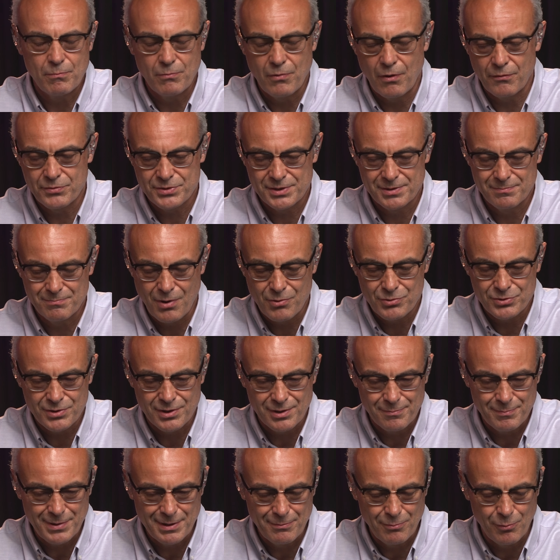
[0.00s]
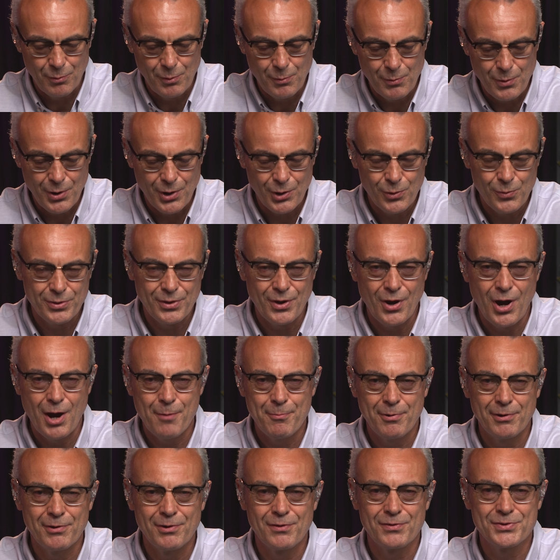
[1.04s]
Obviously, most of the people we work with at
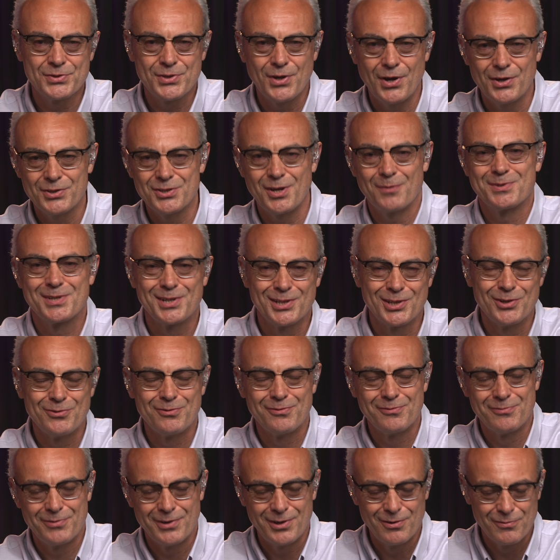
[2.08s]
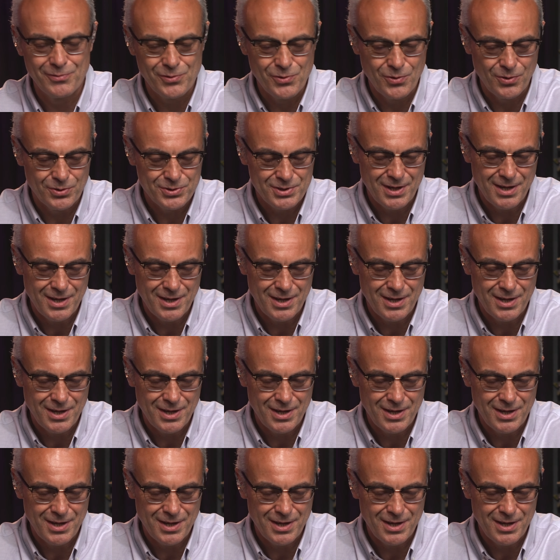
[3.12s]
Hyperion are startups, including Phil, of course,